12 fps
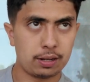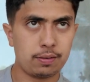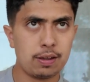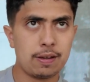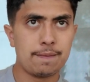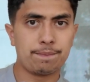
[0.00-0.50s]
in.
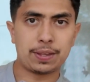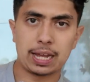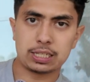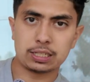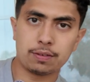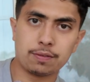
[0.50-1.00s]

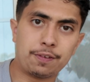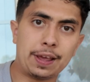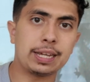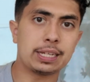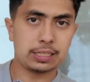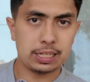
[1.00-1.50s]
That's
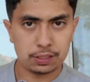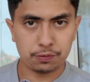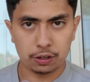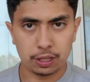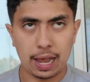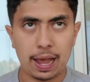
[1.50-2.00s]
vacancies
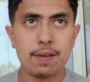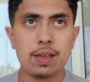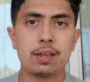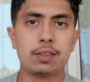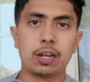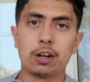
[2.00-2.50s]
for that.
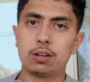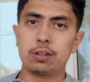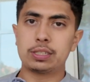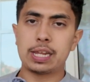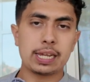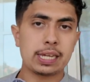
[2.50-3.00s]
They're
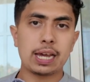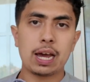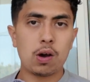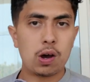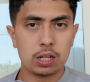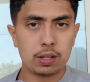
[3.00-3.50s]
taking
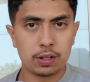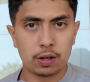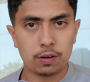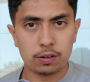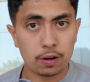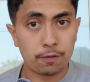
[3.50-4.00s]
out all of
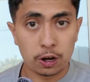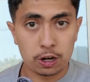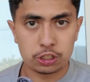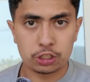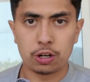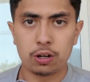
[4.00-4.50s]
their
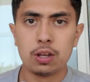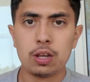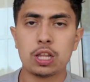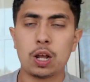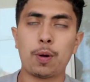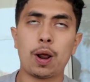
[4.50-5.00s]
furniture.
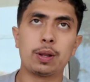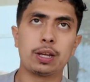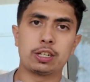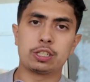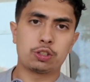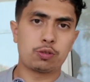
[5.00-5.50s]
They're
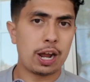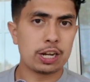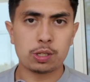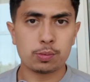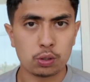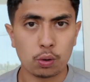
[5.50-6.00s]
probably gonna
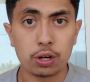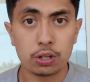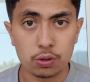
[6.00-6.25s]
scratch some sort